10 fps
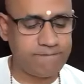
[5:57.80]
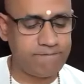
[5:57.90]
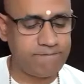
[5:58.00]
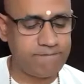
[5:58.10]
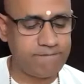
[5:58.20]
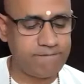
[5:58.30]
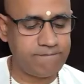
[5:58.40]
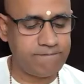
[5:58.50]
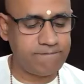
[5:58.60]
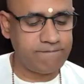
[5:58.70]

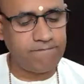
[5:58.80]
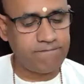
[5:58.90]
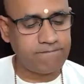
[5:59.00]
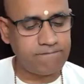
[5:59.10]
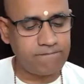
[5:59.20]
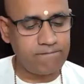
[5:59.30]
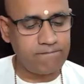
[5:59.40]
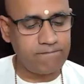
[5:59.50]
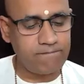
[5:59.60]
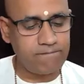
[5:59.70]

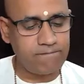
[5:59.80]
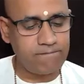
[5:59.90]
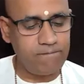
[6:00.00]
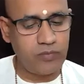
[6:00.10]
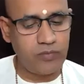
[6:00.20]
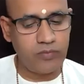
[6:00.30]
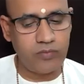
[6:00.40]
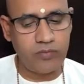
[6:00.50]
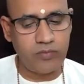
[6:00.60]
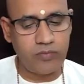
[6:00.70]

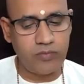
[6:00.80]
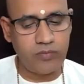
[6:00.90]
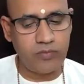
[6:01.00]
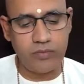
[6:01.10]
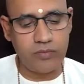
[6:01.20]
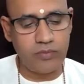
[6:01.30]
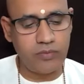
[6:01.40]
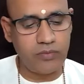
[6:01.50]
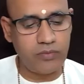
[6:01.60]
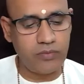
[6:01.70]

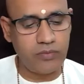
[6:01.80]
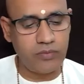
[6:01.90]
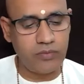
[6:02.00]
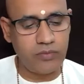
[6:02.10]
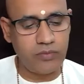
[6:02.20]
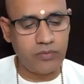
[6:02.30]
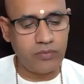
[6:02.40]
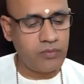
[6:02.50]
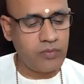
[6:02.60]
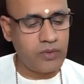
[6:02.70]

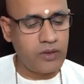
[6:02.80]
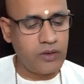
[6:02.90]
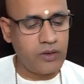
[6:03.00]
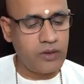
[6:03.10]
No one is speaking in this clip.